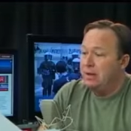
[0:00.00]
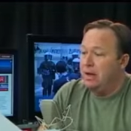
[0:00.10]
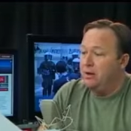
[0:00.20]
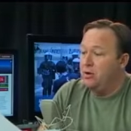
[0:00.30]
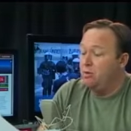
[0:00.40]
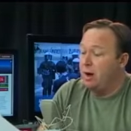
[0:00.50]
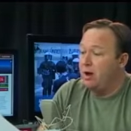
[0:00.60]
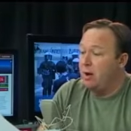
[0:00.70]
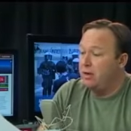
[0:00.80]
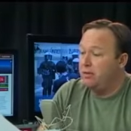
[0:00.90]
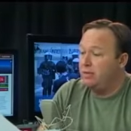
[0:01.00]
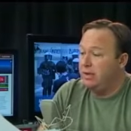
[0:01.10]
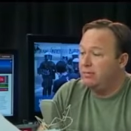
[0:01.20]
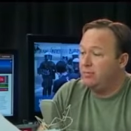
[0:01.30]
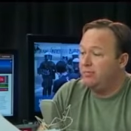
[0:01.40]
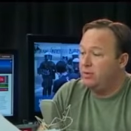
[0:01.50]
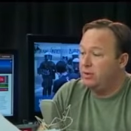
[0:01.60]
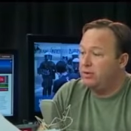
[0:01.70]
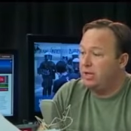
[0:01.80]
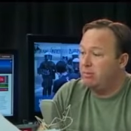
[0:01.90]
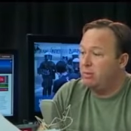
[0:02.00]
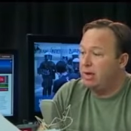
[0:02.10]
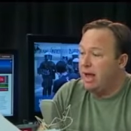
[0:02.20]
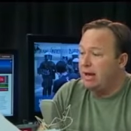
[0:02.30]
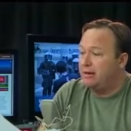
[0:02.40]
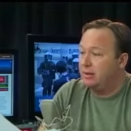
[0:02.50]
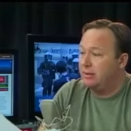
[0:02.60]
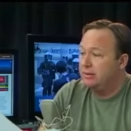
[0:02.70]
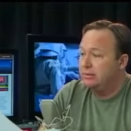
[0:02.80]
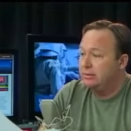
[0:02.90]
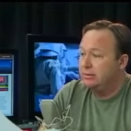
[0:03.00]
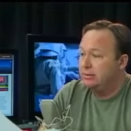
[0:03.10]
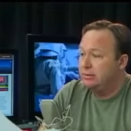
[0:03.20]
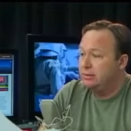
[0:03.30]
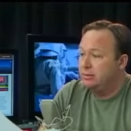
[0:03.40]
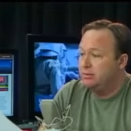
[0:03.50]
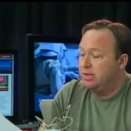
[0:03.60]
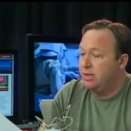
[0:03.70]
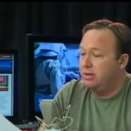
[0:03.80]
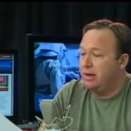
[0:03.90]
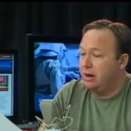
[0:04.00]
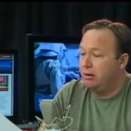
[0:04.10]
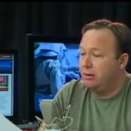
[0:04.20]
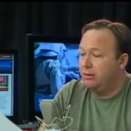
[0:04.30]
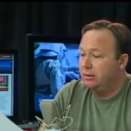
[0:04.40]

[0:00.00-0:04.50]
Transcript: A new radioactive leak from Fukushima reactor. New Zealand Herald.